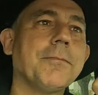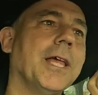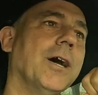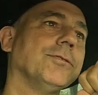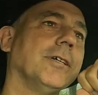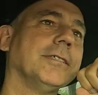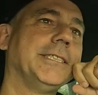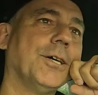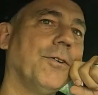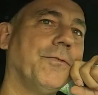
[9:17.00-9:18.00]
It was on
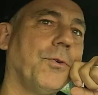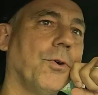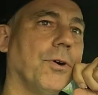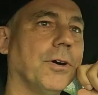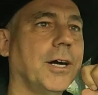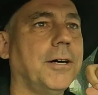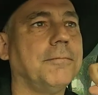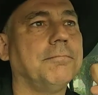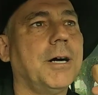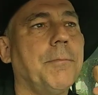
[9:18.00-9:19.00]
sale for
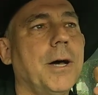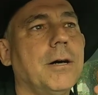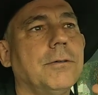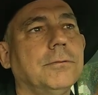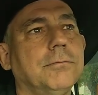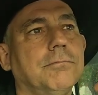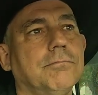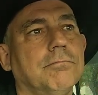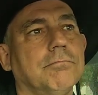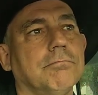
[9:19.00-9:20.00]
about
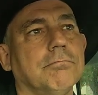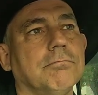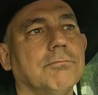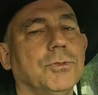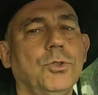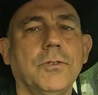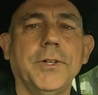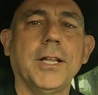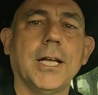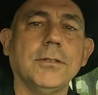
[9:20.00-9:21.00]

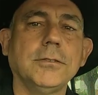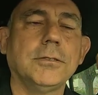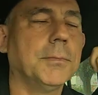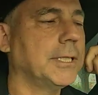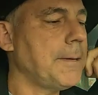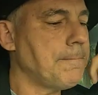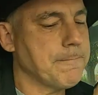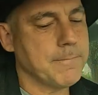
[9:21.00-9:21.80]
$250,000, something like that.